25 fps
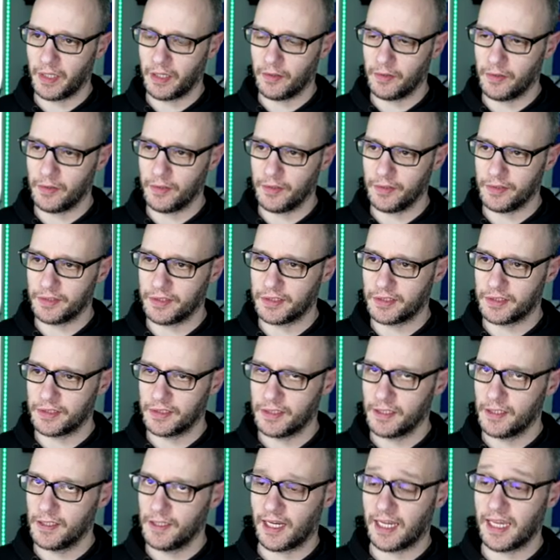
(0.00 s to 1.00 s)

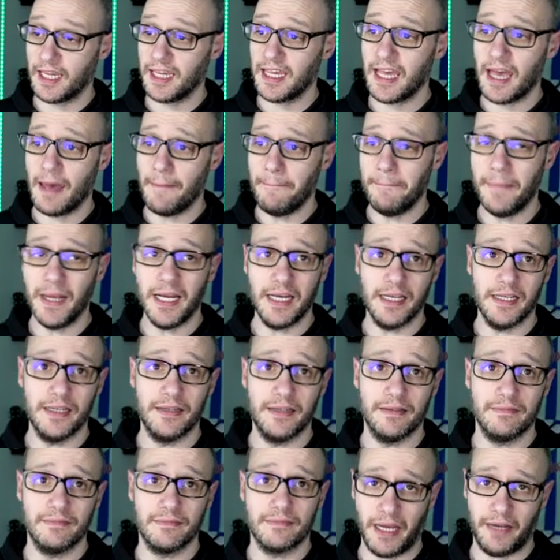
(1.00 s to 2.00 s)
because I can get a
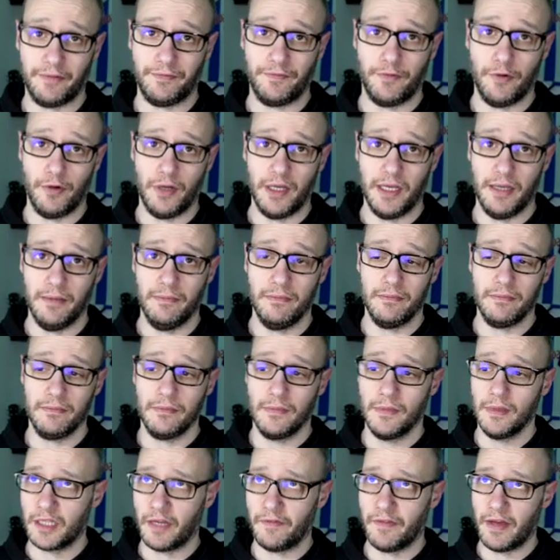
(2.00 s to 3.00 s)
million back for him.
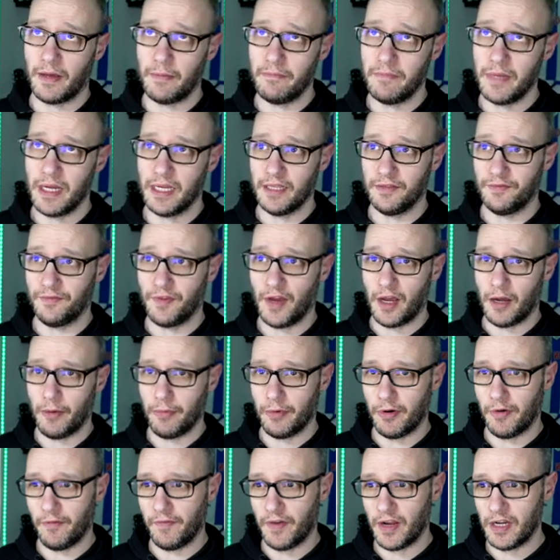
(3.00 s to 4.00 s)
So that means that I
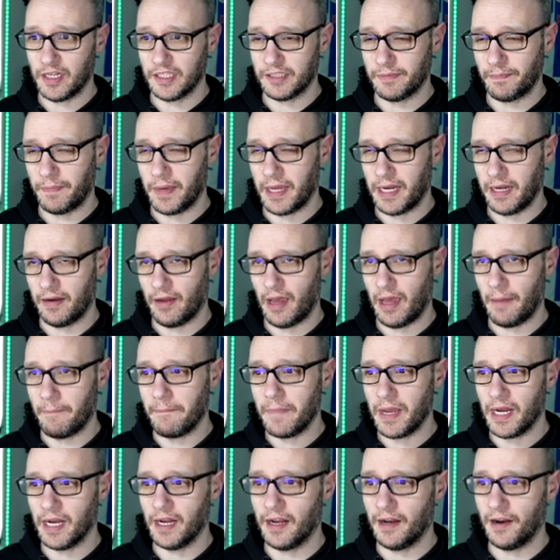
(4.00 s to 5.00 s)
would have only spent a
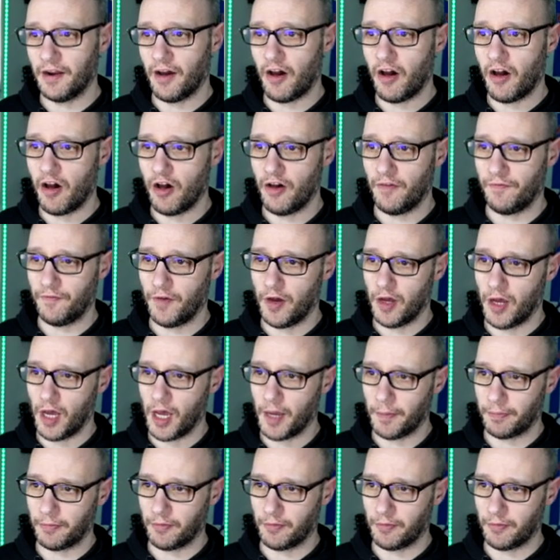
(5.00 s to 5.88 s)
million and a half for